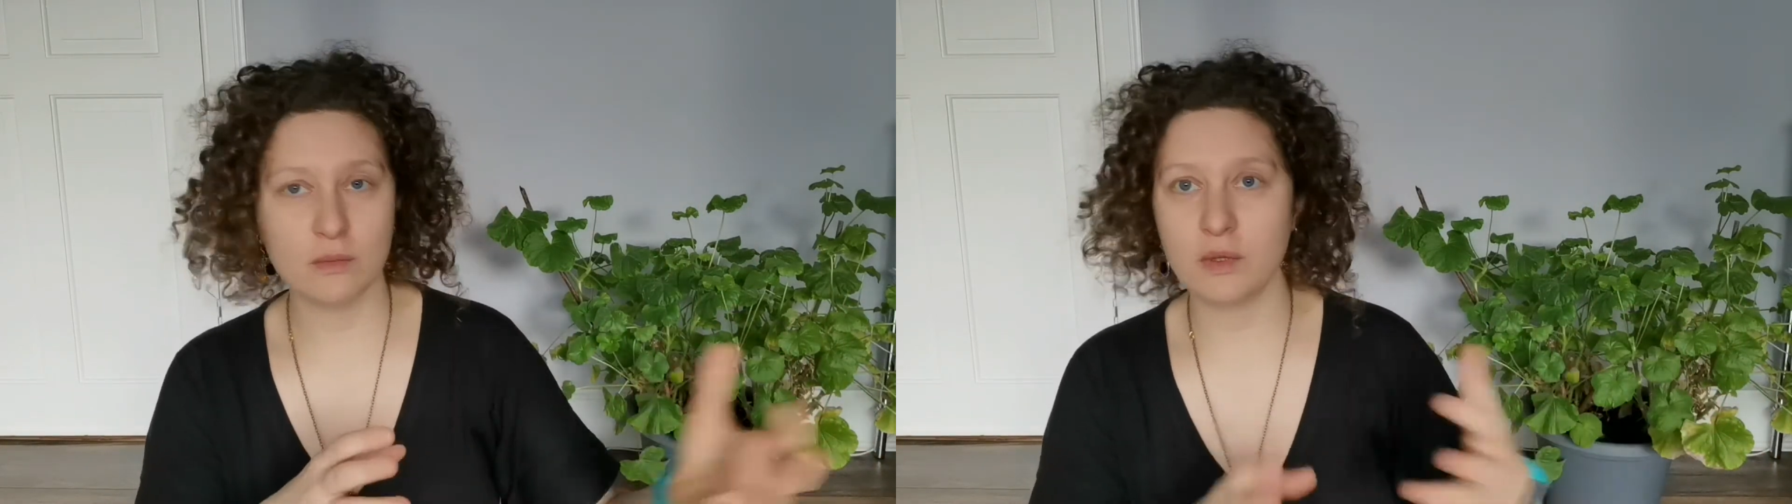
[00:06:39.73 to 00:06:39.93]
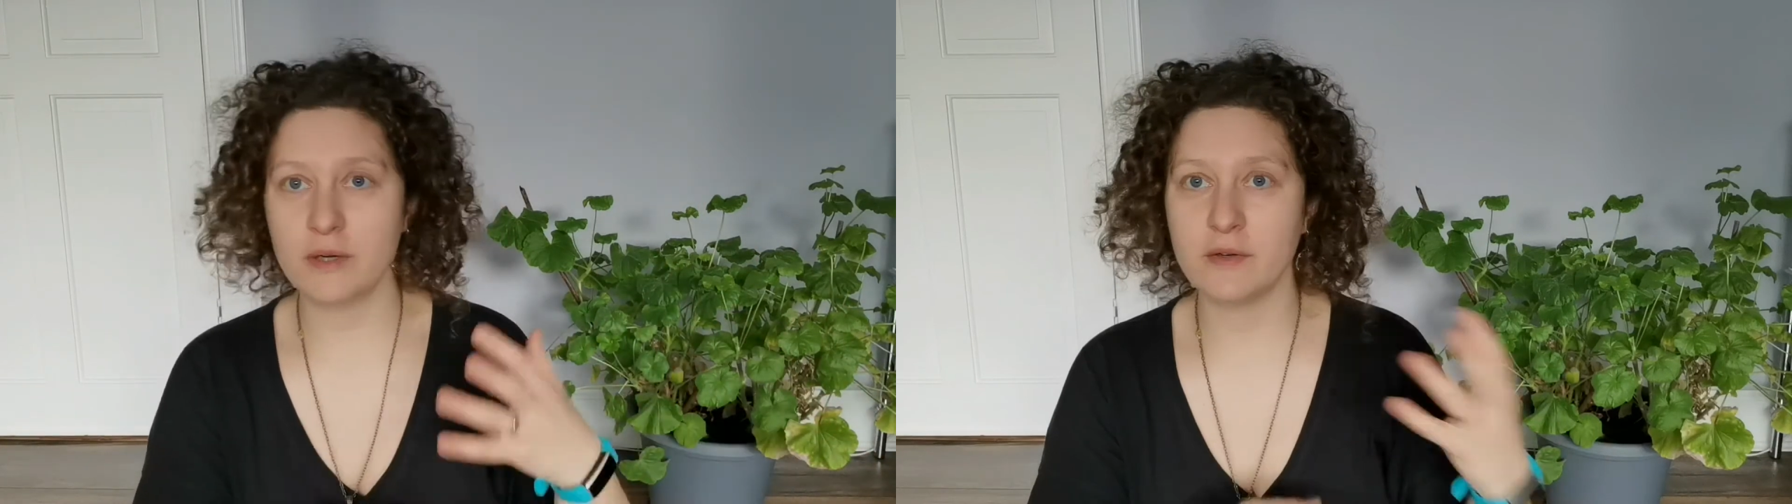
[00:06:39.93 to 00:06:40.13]

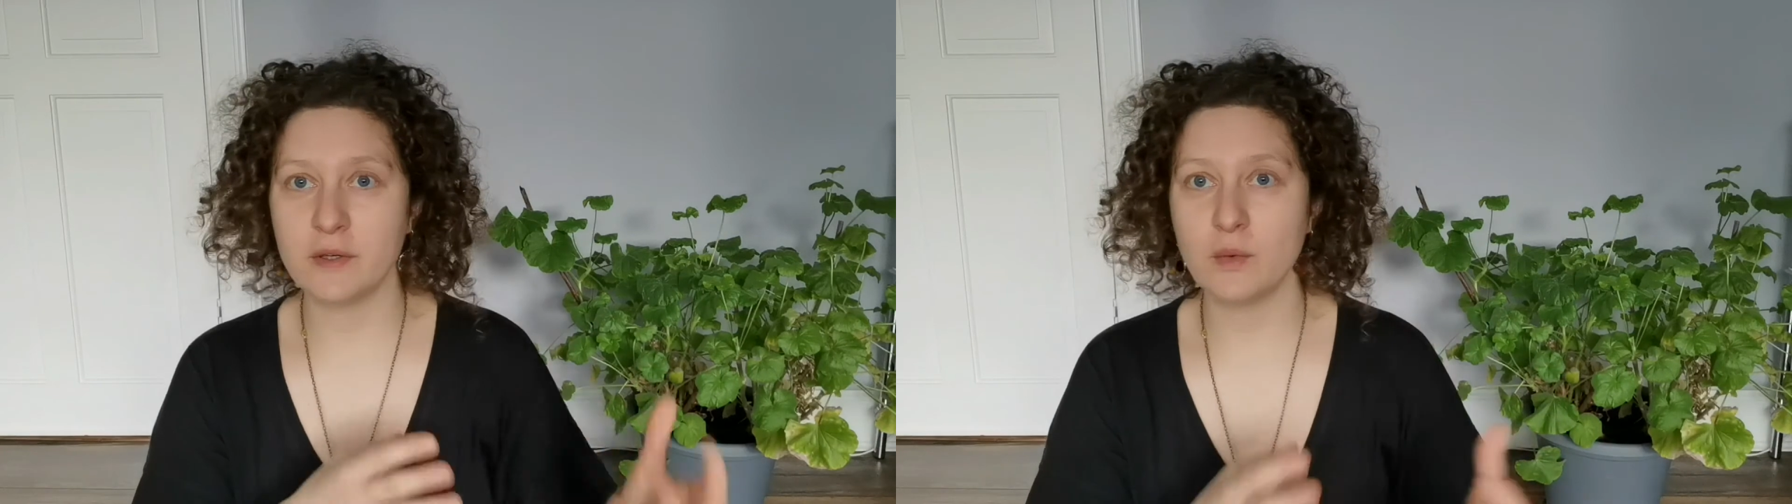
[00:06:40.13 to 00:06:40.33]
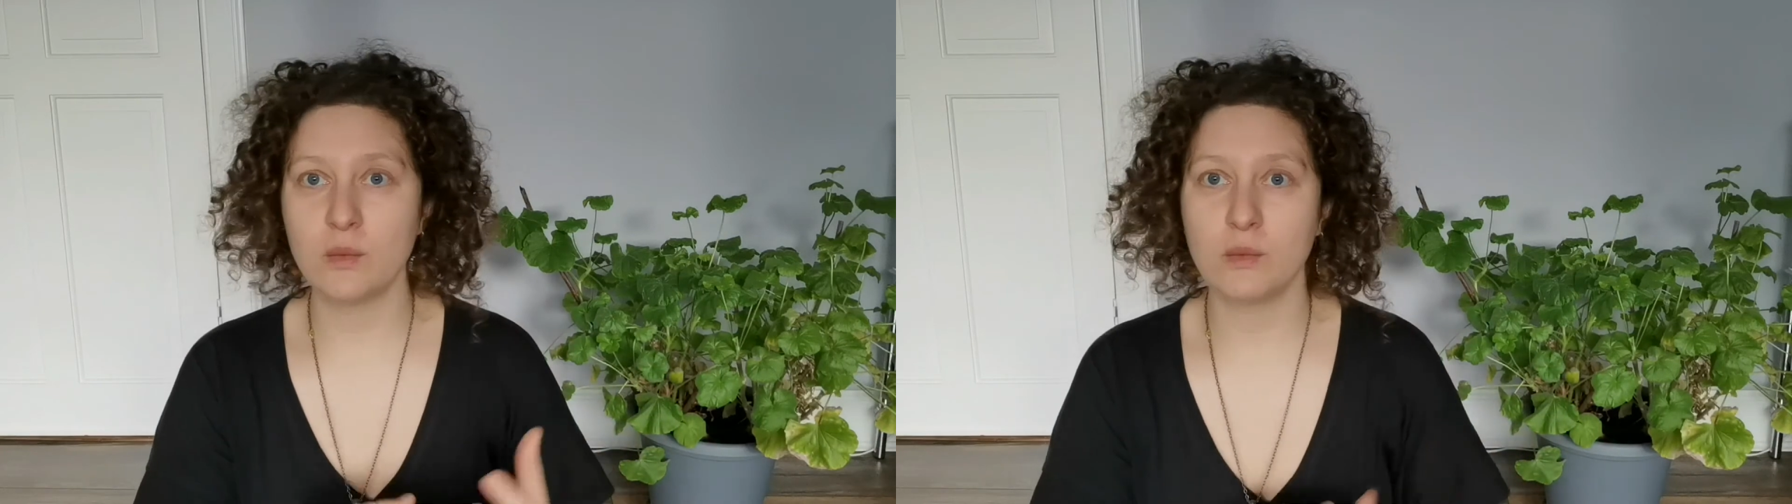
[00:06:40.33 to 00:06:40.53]
wherever
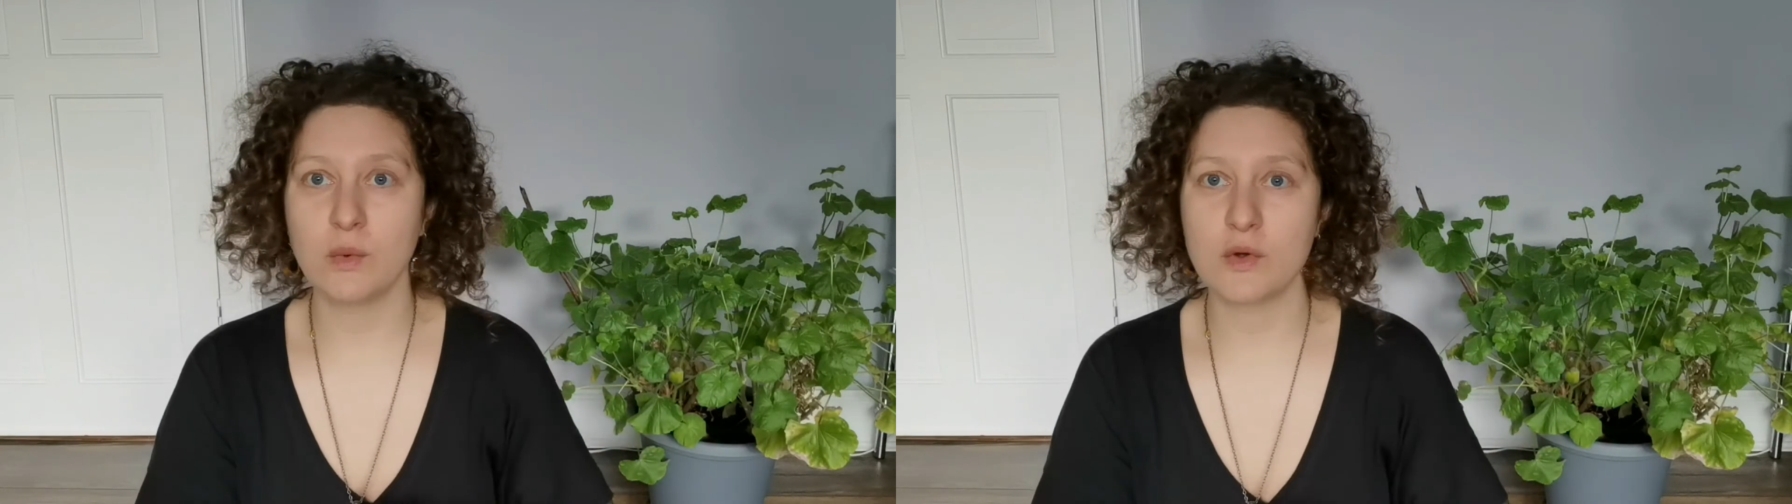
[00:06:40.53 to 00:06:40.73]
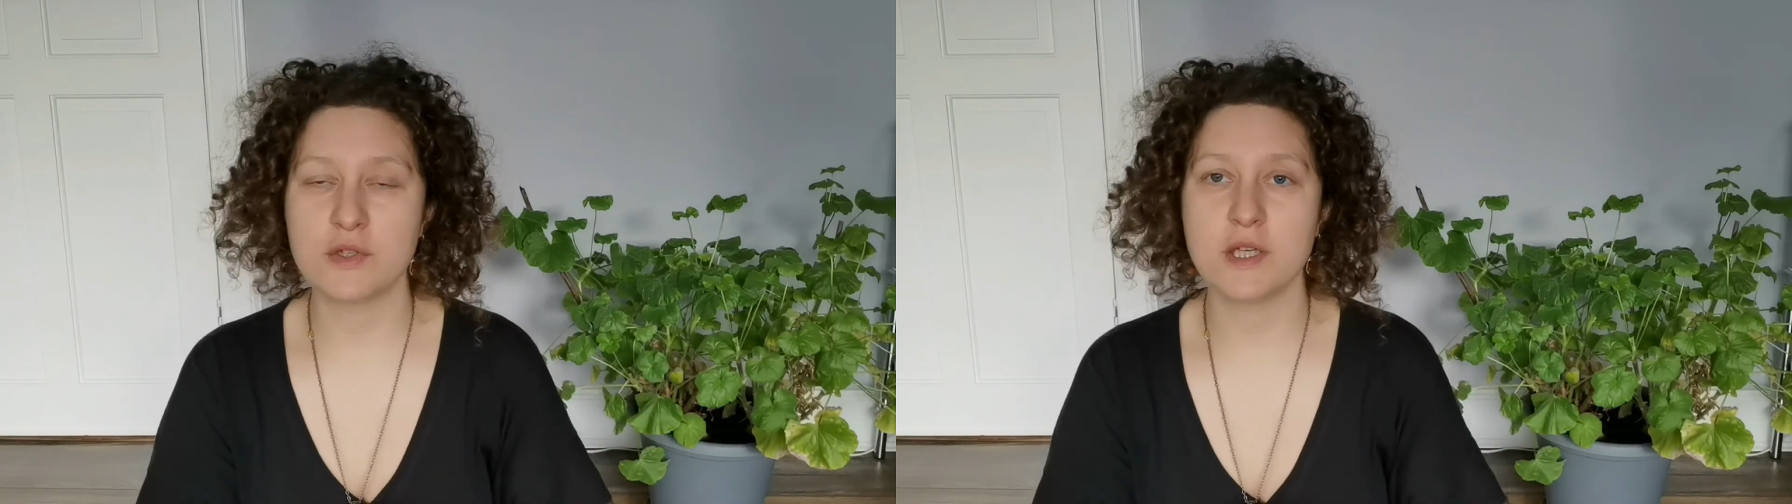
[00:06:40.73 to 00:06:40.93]
you're
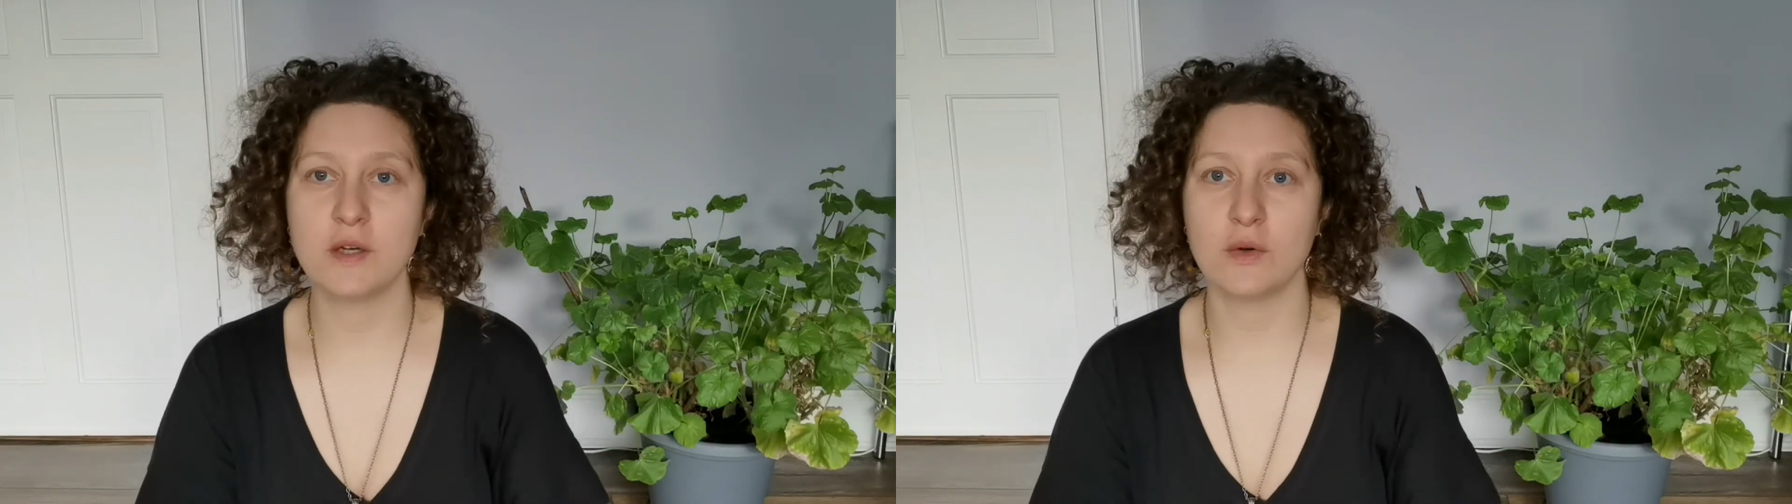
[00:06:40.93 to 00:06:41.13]
watching,